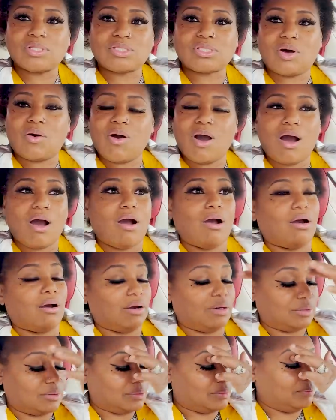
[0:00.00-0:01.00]
so
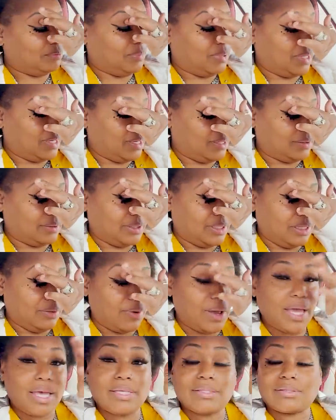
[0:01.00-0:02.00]
hard. But
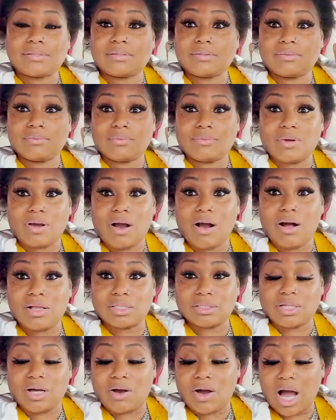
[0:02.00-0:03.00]
anyways, all
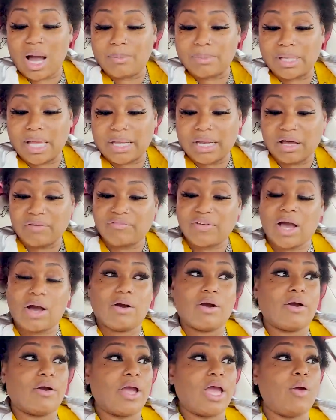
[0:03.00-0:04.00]
in all, I'm glad I
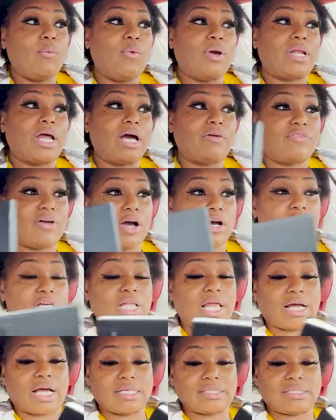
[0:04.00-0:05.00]
found her. And when I found her,
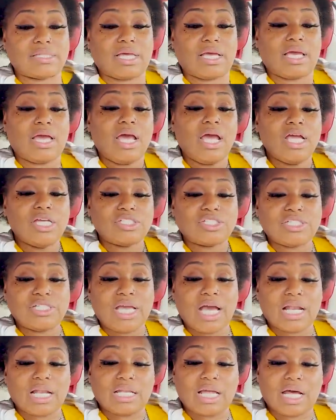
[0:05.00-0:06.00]
like I said, she
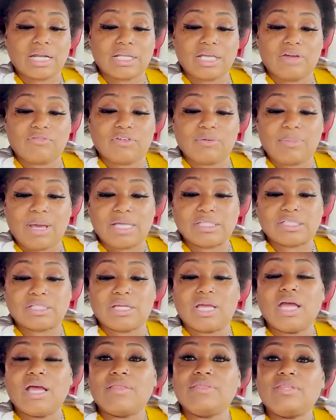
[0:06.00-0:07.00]
had a lot of
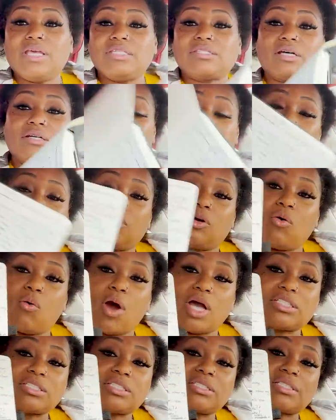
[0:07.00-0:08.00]
information. These are some of the
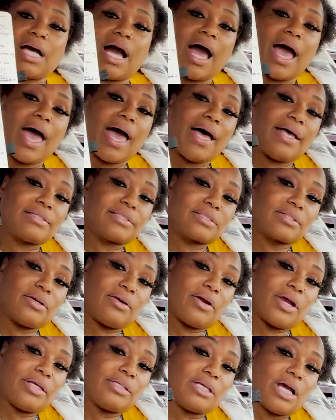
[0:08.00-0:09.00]
questions I asked her,
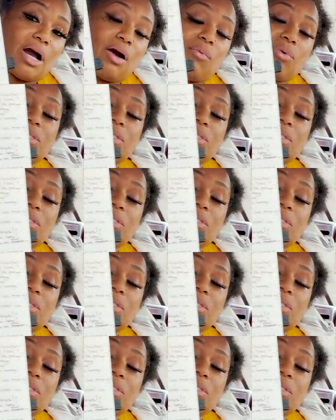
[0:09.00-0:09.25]
and y'all will